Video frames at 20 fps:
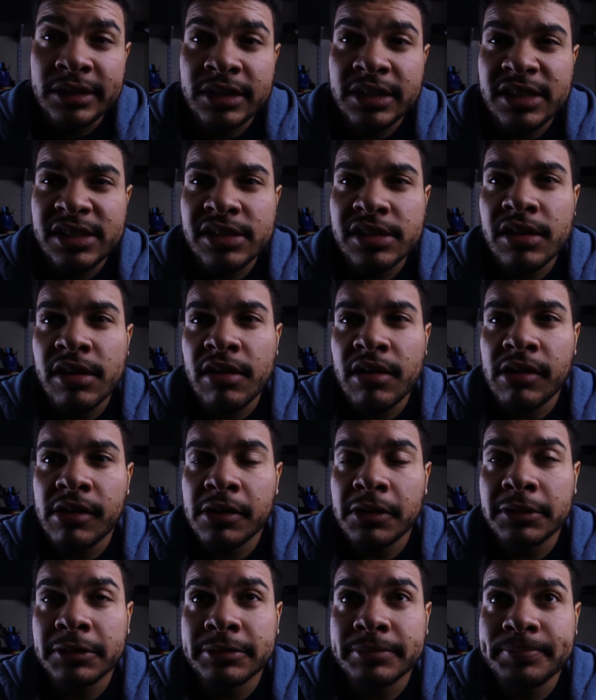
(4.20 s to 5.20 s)
It's
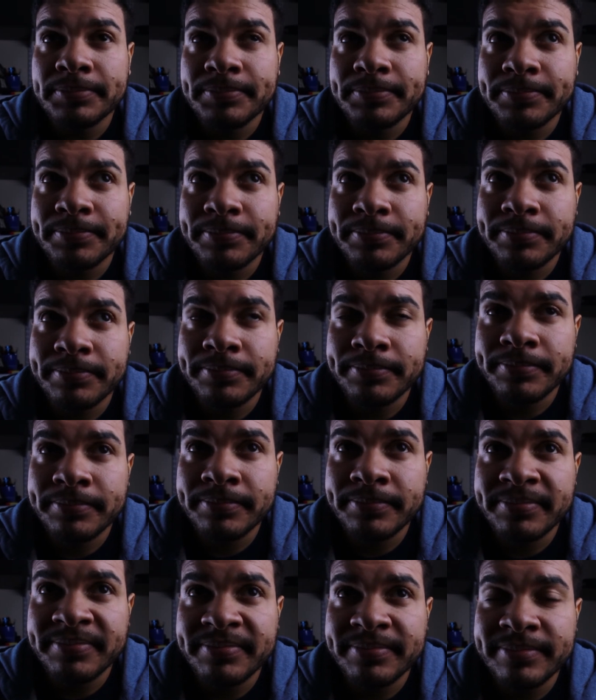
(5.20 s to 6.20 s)
called
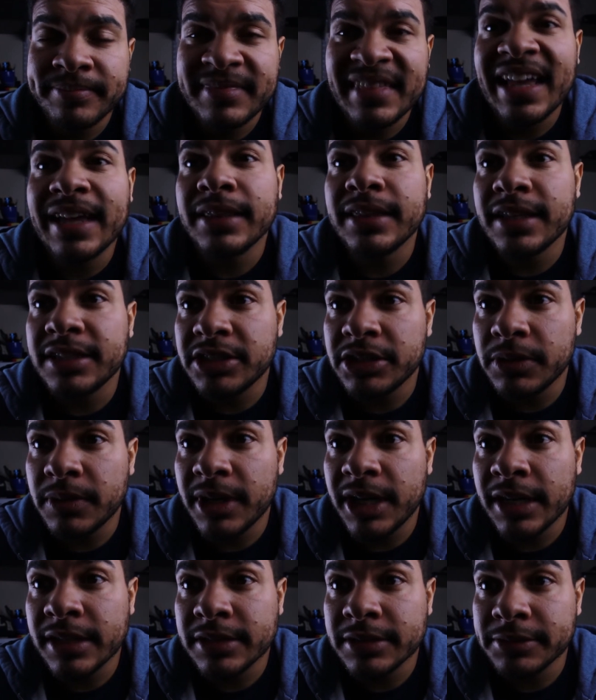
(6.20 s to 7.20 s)
Not That You
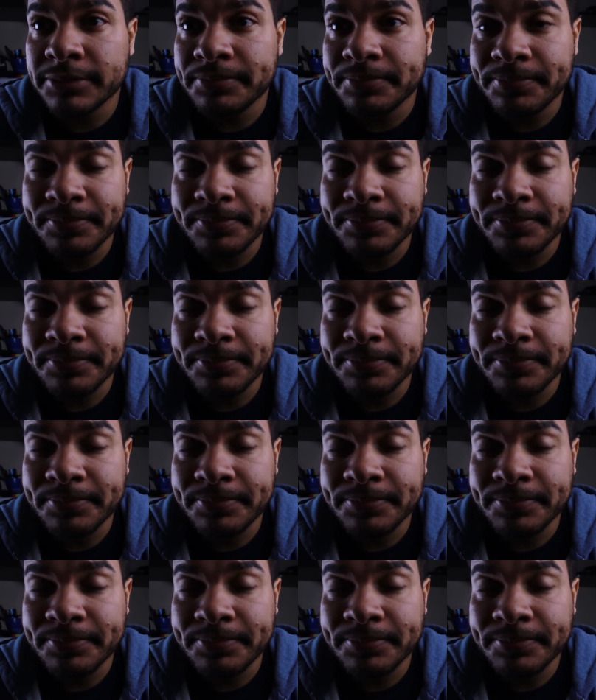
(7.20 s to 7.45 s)
Ask.